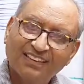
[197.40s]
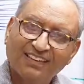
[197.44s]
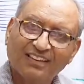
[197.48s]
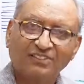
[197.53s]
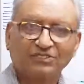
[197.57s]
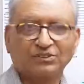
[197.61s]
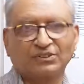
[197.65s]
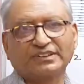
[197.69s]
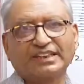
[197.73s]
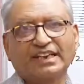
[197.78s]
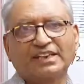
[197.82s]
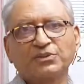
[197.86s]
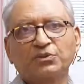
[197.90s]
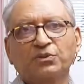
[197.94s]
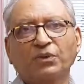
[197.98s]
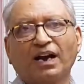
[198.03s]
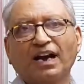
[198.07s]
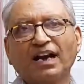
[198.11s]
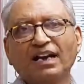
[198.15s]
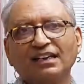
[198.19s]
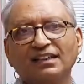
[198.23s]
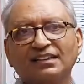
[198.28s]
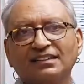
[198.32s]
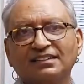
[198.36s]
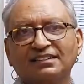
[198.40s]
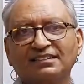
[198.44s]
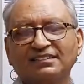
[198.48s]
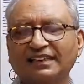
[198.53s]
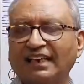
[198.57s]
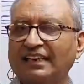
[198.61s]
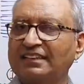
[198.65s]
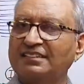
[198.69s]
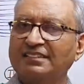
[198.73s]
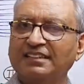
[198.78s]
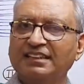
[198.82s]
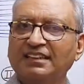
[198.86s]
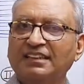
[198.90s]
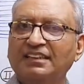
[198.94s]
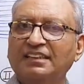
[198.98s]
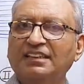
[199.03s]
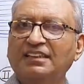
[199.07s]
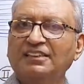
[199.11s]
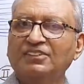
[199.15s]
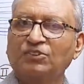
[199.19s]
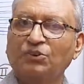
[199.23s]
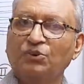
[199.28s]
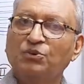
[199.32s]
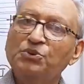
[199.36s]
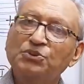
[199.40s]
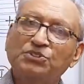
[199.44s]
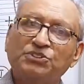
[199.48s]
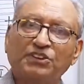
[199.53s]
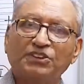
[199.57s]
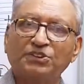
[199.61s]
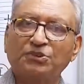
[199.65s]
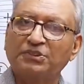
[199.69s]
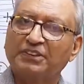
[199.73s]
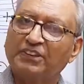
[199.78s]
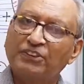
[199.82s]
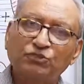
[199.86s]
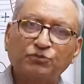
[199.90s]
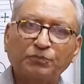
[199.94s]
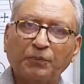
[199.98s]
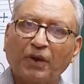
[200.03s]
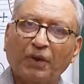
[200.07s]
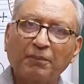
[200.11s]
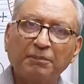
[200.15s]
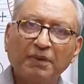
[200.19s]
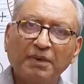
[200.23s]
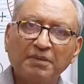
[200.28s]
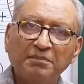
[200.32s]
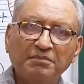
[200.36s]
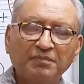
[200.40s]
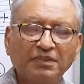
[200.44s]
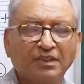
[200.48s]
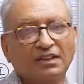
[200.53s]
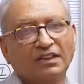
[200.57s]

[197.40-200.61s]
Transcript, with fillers: So there you are, that's the solution to this problem.